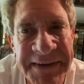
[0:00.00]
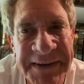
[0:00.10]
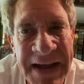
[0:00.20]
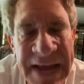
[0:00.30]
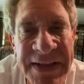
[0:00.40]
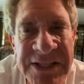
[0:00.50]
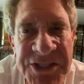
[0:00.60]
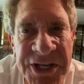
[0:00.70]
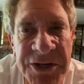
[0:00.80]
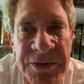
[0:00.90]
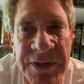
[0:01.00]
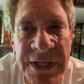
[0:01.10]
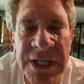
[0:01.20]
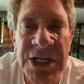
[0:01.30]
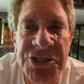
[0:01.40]
I think it's cute.
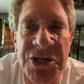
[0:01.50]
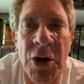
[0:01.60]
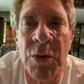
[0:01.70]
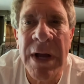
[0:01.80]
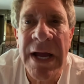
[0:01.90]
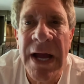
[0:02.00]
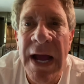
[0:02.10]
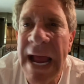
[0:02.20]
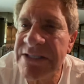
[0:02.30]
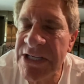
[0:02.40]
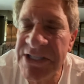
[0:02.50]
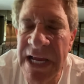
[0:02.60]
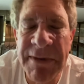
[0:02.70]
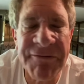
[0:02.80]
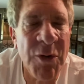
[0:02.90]
So, as I say
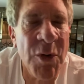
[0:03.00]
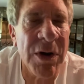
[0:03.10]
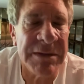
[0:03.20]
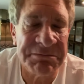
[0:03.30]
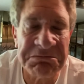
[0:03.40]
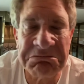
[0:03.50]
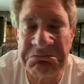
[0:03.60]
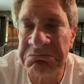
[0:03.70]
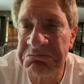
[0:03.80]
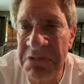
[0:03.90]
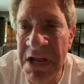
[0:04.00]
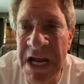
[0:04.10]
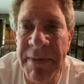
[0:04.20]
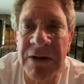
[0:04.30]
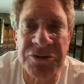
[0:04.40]
before, think
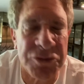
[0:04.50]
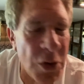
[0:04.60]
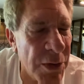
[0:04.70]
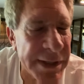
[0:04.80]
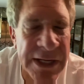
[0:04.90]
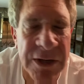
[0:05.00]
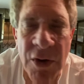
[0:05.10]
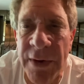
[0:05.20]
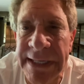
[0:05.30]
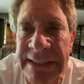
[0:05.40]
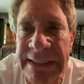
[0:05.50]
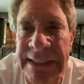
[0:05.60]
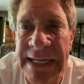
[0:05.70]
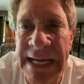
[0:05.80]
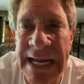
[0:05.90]
about Doggy Coin
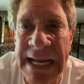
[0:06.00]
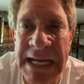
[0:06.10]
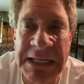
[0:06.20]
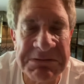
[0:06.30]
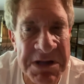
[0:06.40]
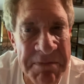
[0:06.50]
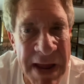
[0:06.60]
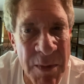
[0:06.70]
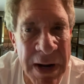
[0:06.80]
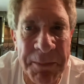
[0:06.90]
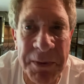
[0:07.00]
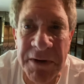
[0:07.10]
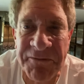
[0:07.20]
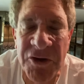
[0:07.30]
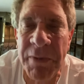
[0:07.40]
and you may want to put a
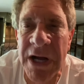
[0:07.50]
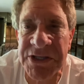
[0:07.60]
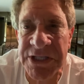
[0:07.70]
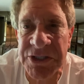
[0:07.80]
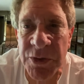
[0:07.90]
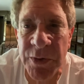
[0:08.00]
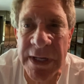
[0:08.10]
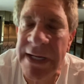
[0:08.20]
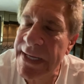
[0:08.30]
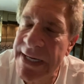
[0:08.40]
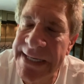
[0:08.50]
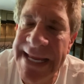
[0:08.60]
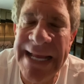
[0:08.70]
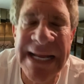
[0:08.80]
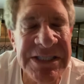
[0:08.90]
few bucks into it.
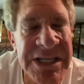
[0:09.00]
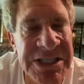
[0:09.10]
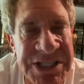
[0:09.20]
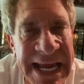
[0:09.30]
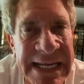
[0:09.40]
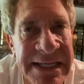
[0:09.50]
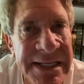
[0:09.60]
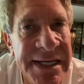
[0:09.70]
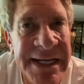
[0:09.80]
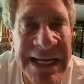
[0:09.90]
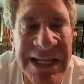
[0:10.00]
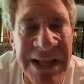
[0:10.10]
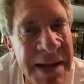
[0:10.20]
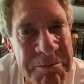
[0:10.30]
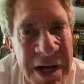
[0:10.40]
Again, as I say,
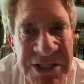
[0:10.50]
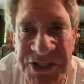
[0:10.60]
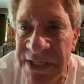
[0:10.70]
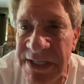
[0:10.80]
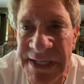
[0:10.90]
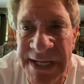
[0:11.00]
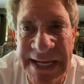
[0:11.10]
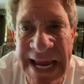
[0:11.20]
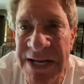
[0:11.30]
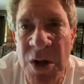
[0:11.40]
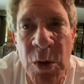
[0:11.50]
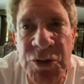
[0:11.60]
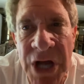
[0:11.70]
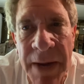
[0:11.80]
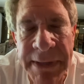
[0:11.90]
Elon Musk ain't no
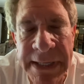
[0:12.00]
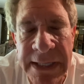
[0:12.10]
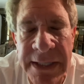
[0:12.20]
dummy.